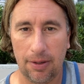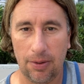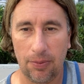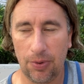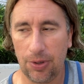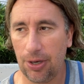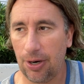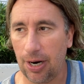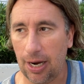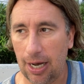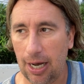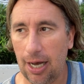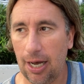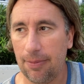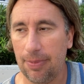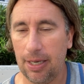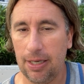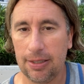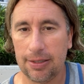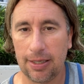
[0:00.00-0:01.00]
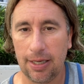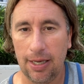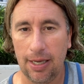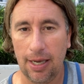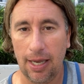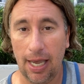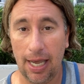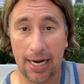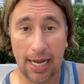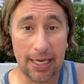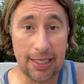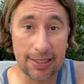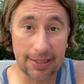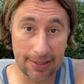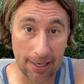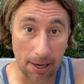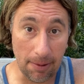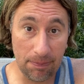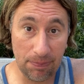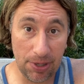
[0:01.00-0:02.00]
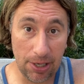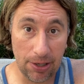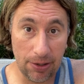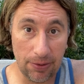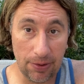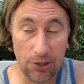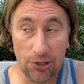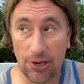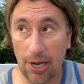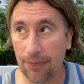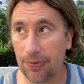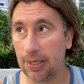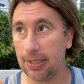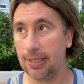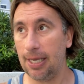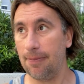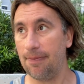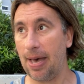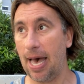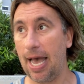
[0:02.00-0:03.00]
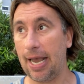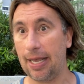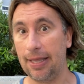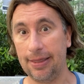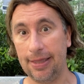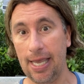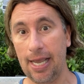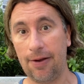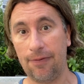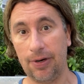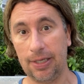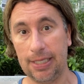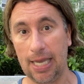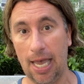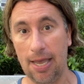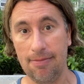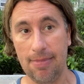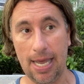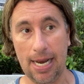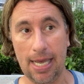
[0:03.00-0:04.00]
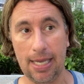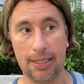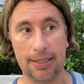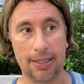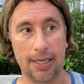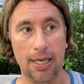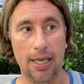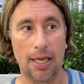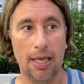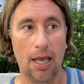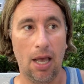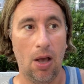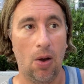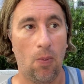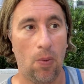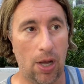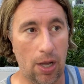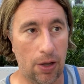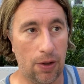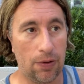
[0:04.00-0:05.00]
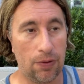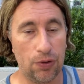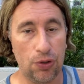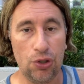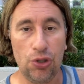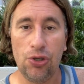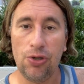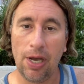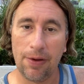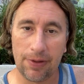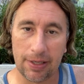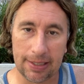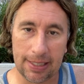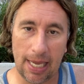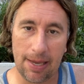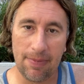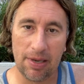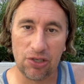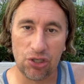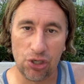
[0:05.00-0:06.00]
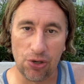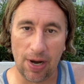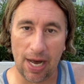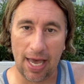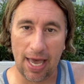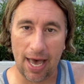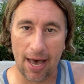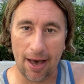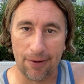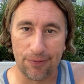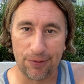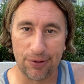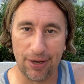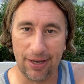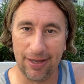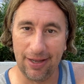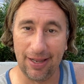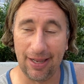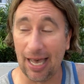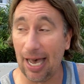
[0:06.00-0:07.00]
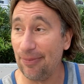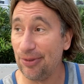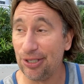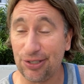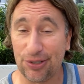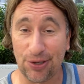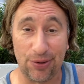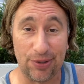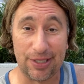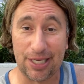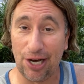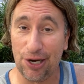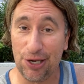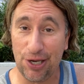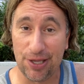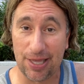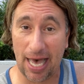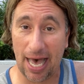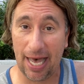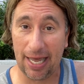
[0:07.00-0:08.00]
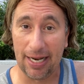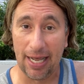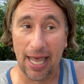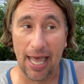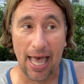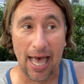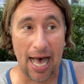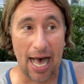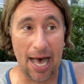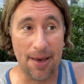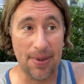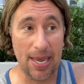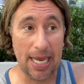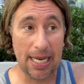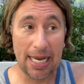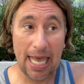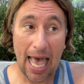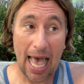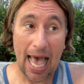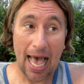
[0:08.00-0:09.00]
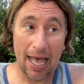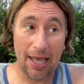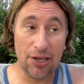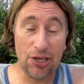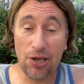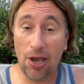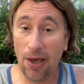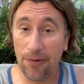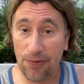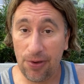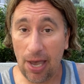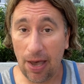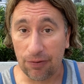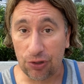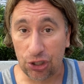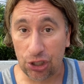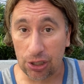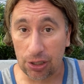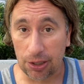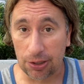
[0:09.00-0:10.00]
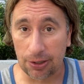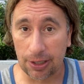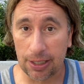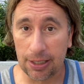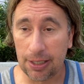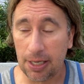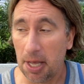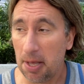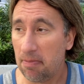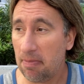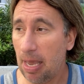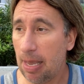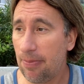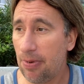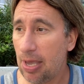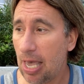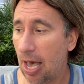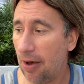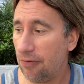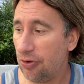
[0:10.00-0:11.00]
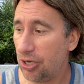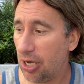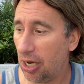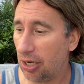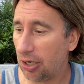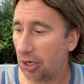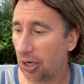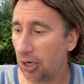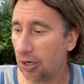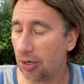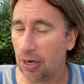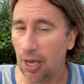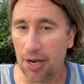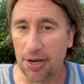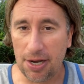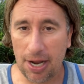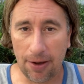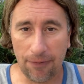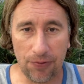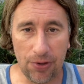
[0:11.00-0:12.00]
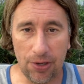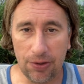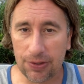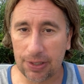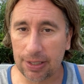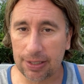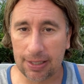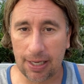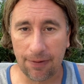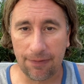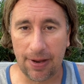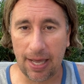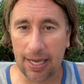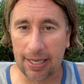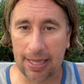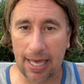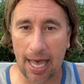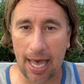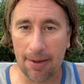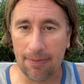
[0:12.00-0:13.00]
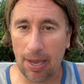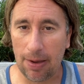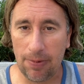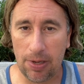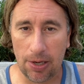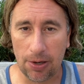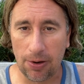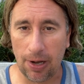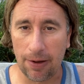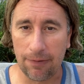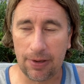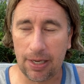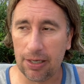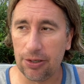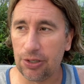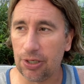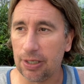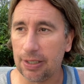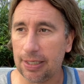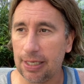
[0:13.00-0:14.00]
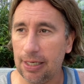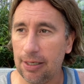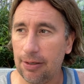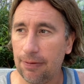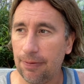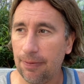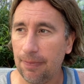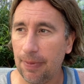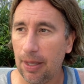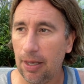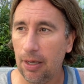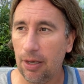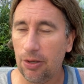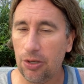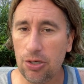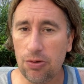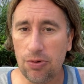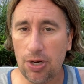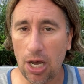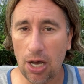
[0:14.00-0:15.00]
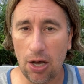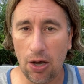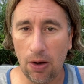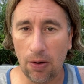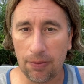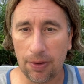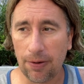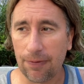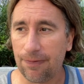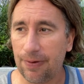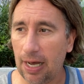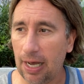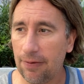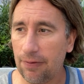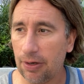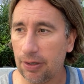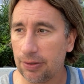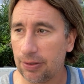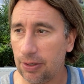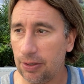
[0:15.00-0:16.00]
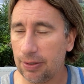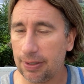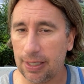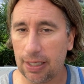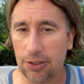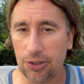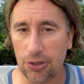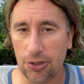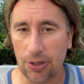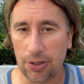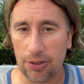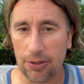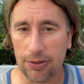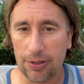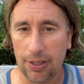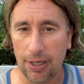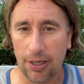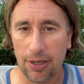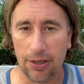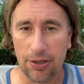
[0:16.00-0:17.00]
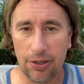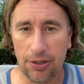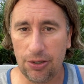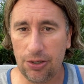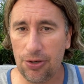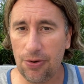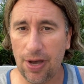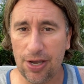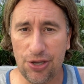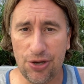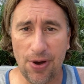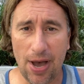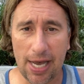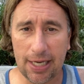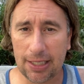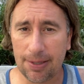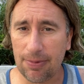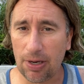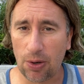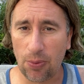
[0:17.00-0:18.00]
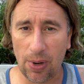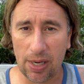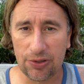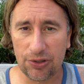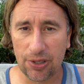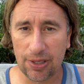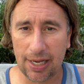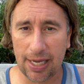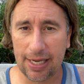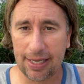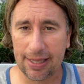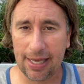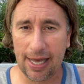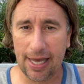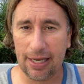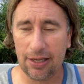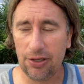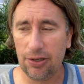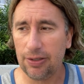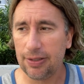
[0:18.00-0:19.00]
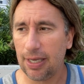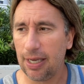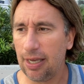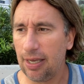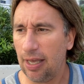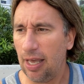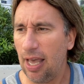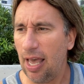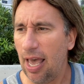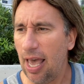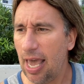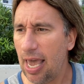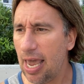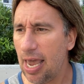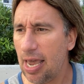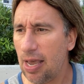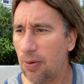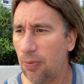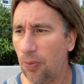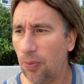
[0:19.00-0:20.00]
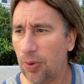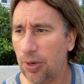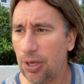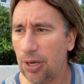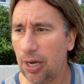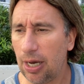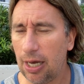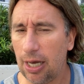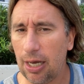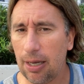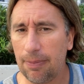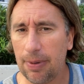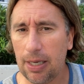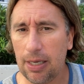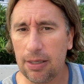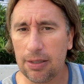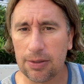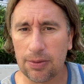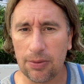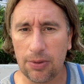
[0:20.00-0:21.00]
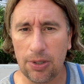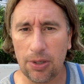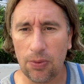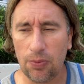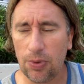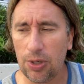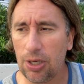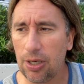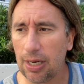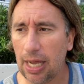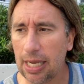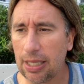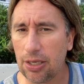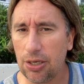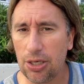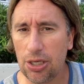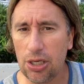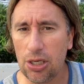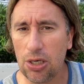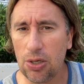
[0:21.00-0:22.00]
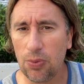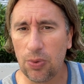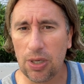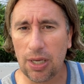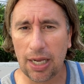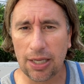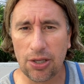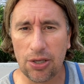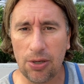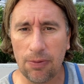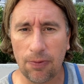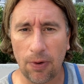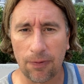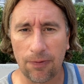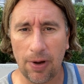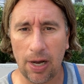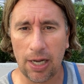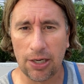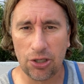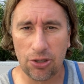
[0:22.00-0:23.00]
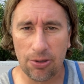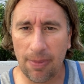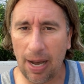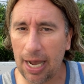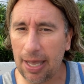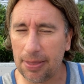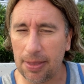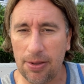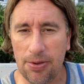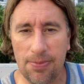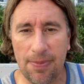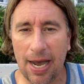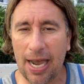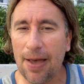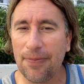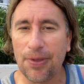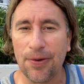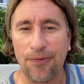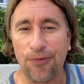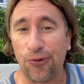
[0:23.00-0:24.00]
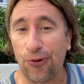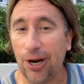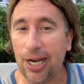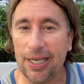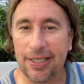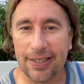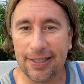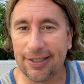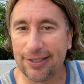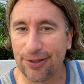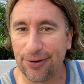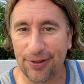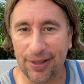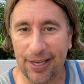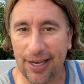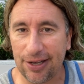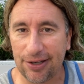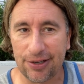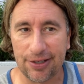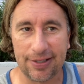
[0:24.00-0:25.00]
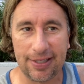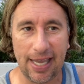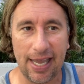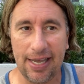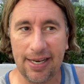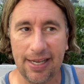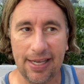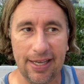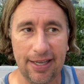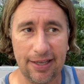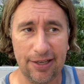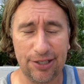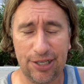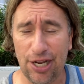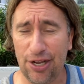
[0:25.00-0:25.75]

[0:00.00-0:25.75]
What are your hobbies? and I stump you and you have to sit back and think for 10 minutes, well, you have the same issue I have. I'm going to tell you that. I mean, if you have children, maybe you have younger nephews and stuff like that, maybe you don't have kids yourself, you know, they're 5 years old, 6-year-olds. You ask them a question like that. You say, hey, what are your hobbies? You know, what do you like to do? What do you like to do for fun? You might have to phrase it so they understand it.